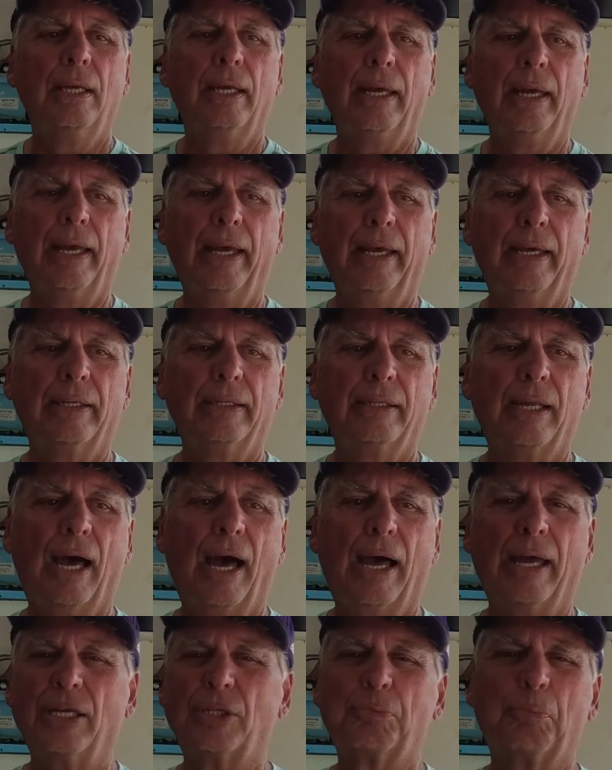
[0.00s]
and
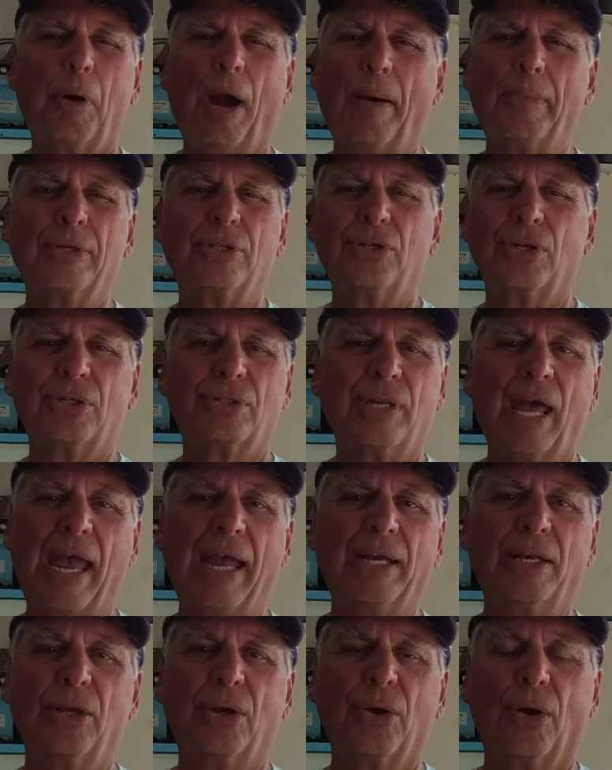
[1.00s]
it's probably just
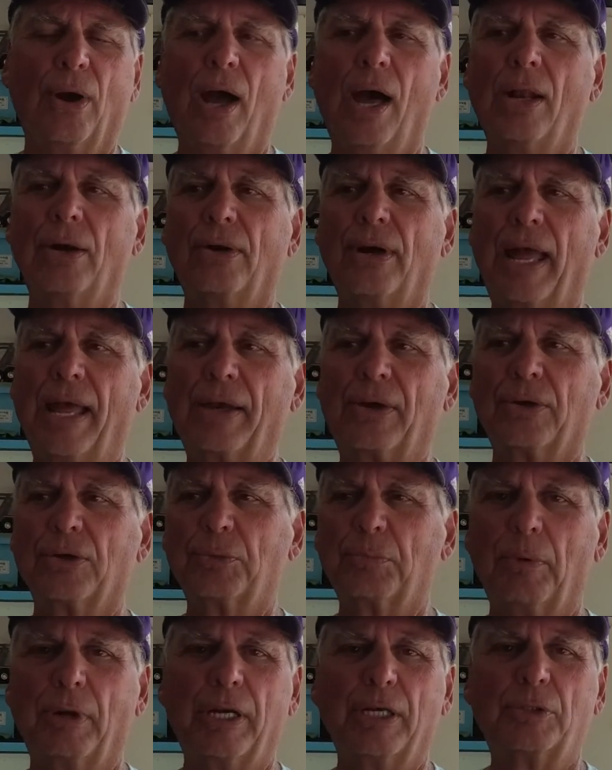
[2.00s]
80 or 100 acres,
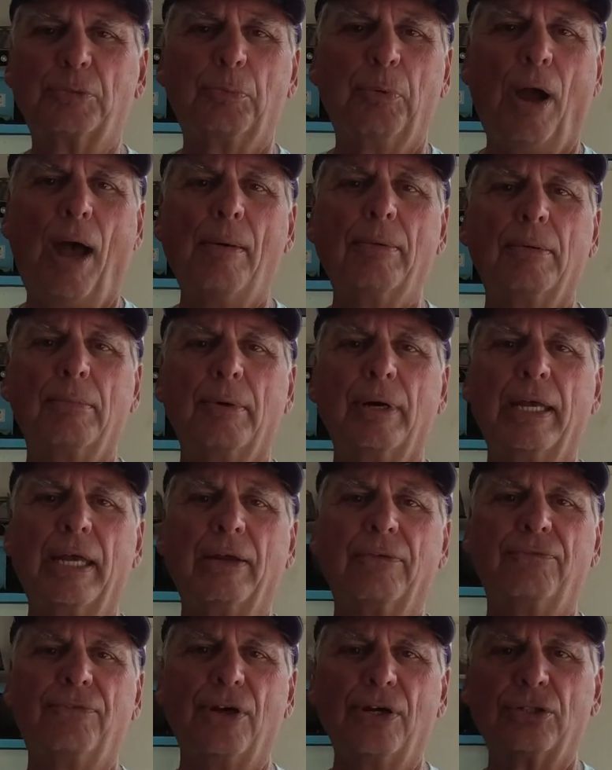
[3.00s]
but it's probably
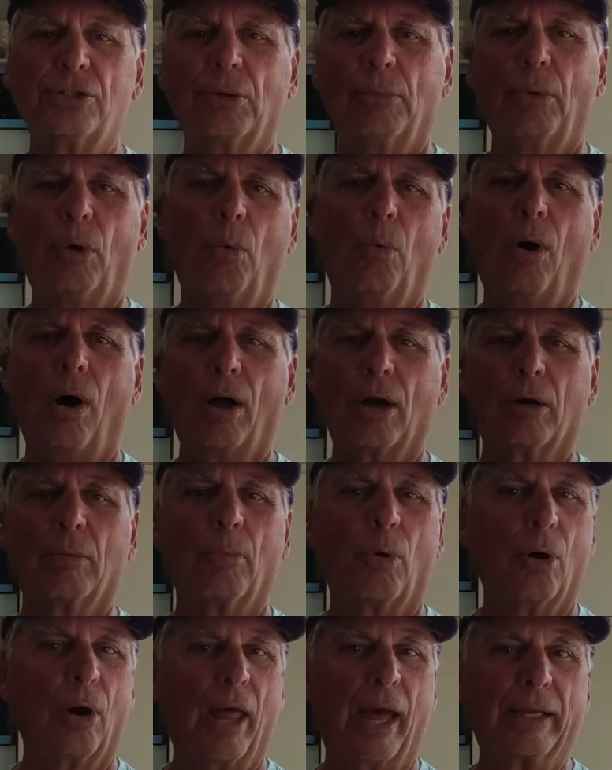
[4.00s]
in fishable water
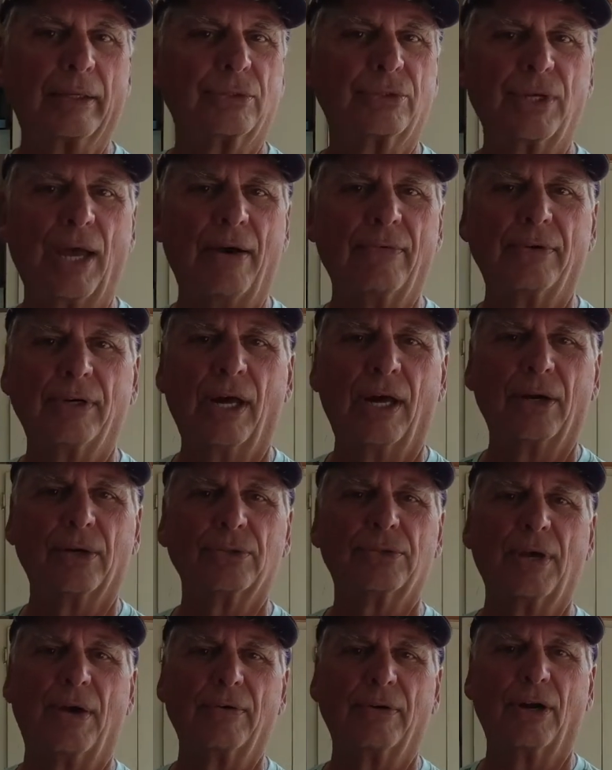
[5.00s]
more like 700,
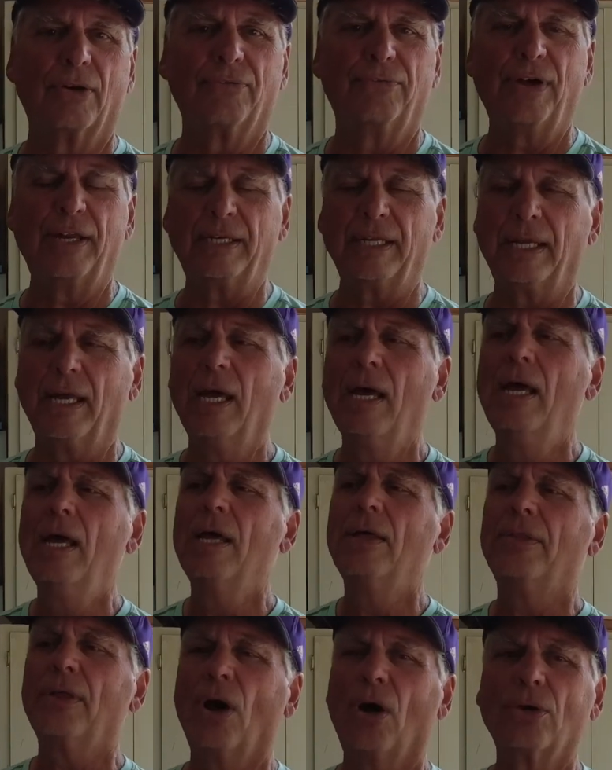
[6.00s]
750.
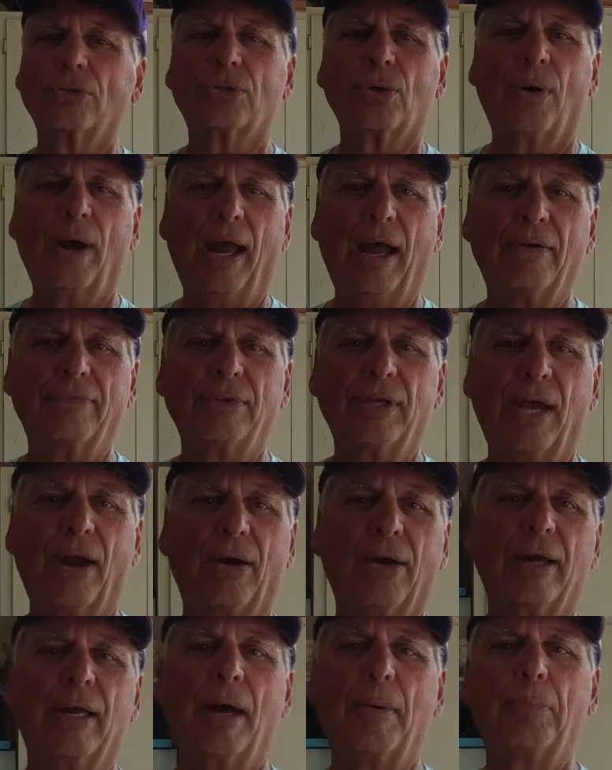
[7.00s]
They also have the
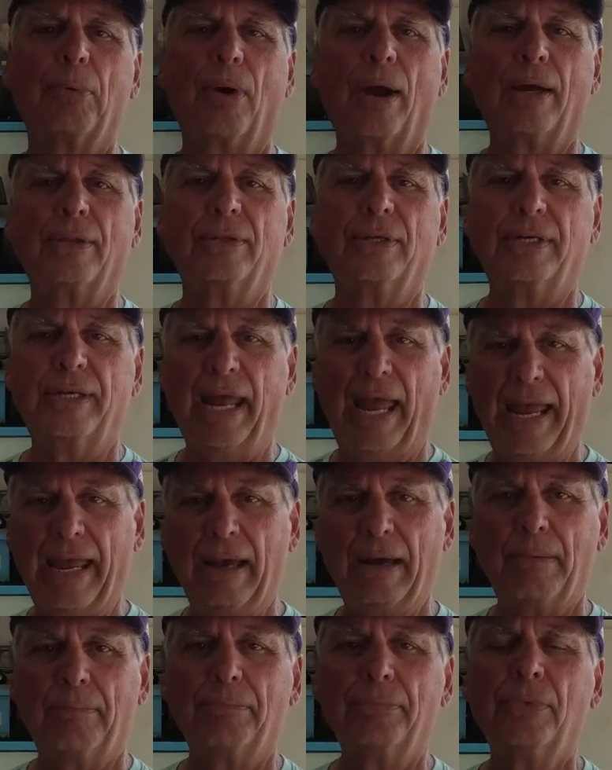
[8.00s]
area up around the
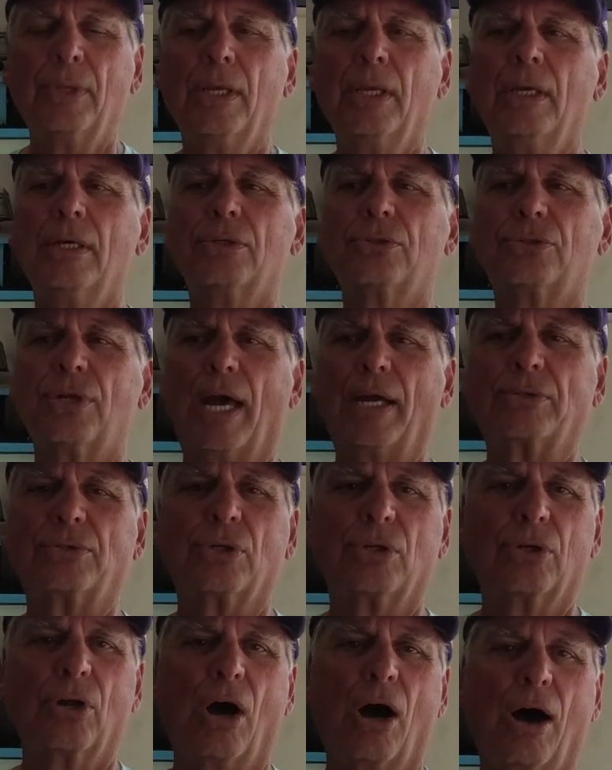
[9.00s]
dam
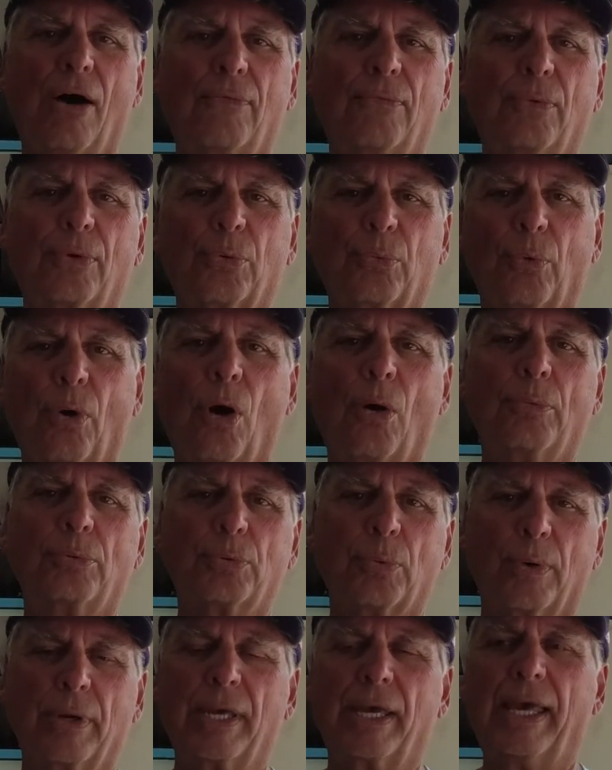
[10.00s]
sectioned off with
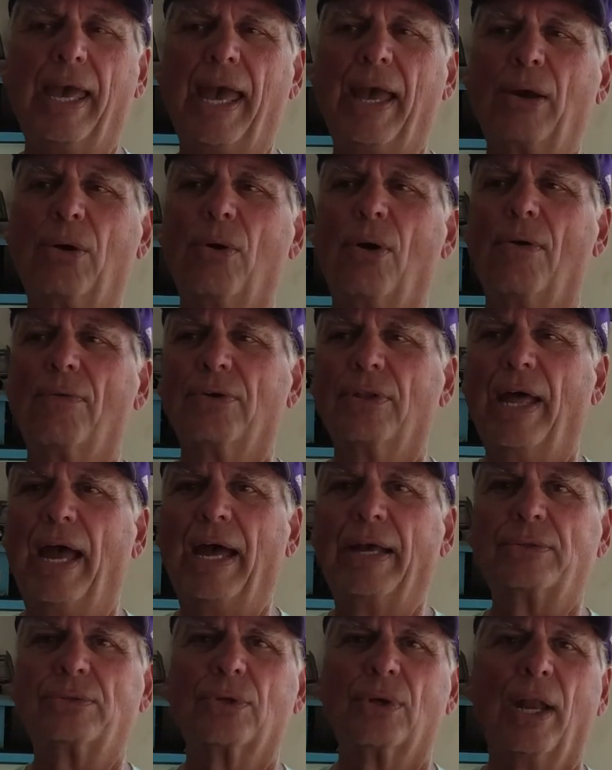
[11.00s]
ropes where you can't go over
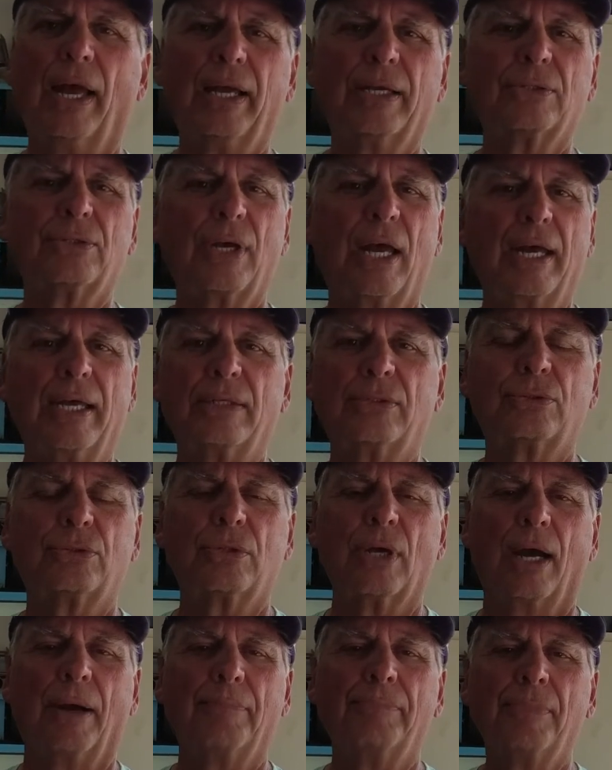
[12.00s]
that. So like I say, it's
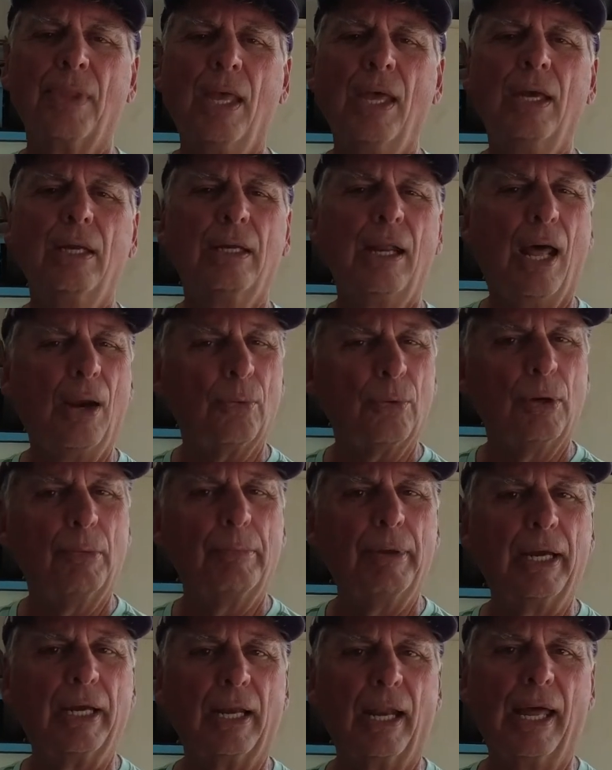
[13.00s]
not a real
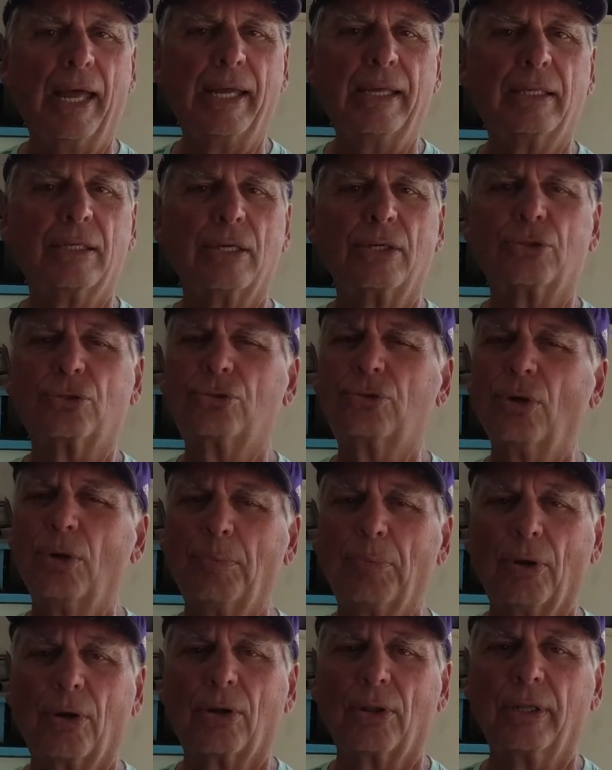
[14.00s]
big lake,
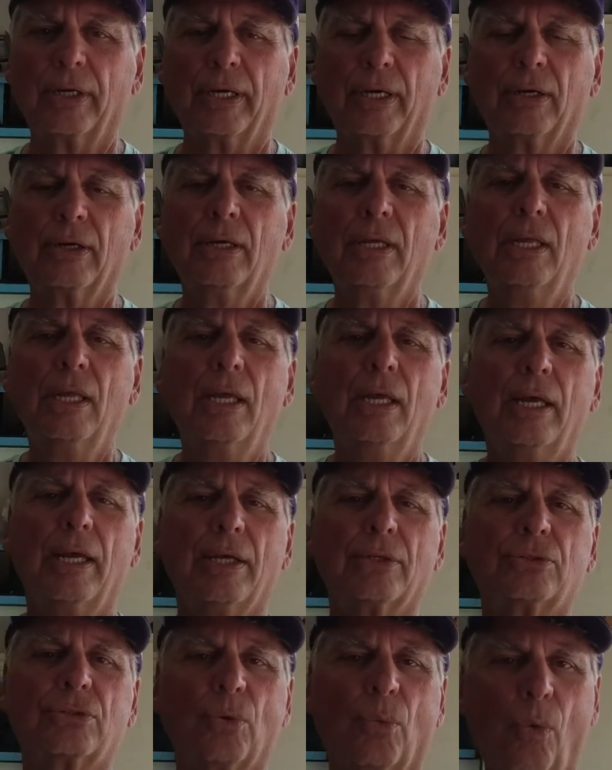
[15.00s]
super clear.
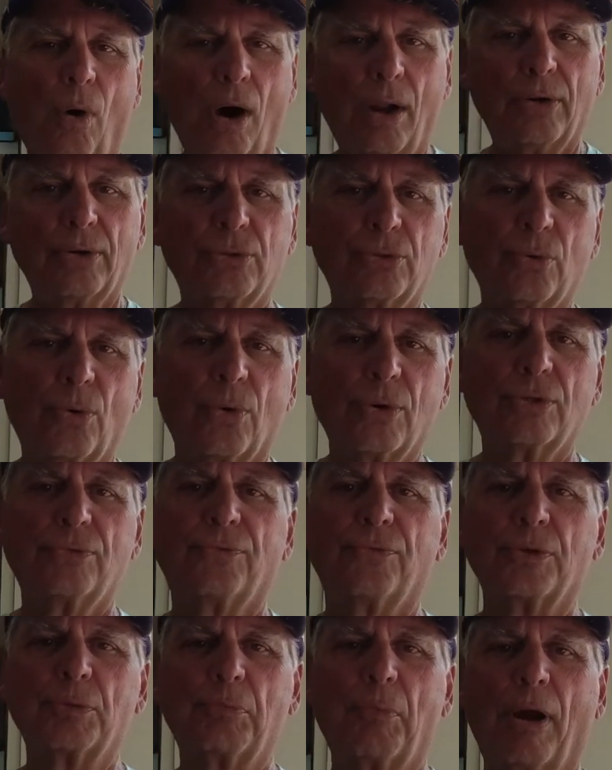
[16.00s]
It's the water source
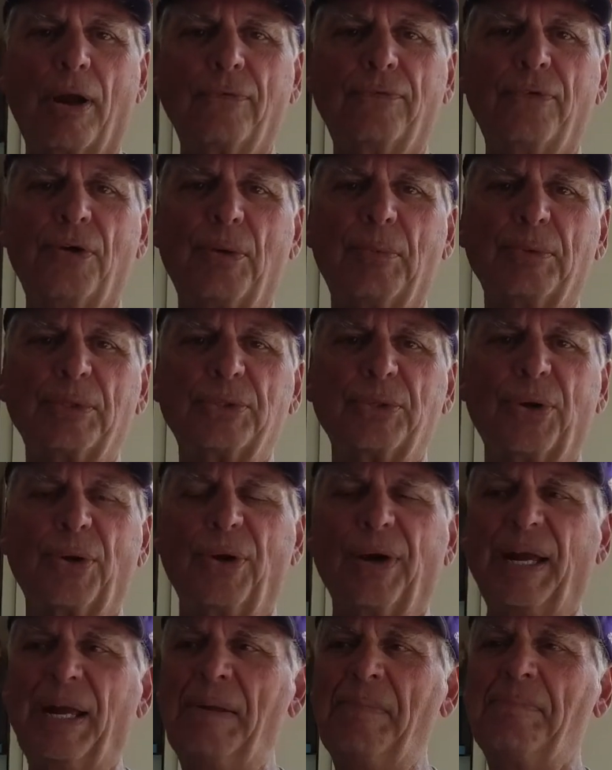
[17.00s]
for Springfield,
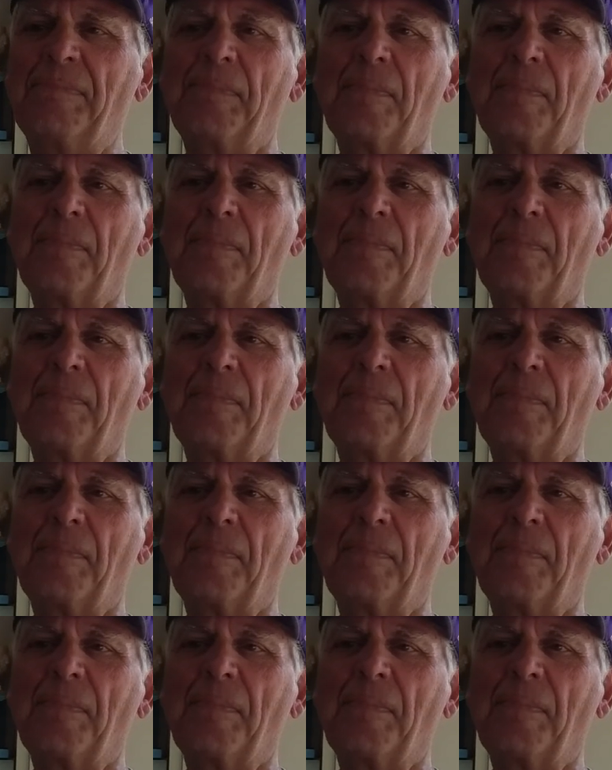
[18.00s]
Missouri.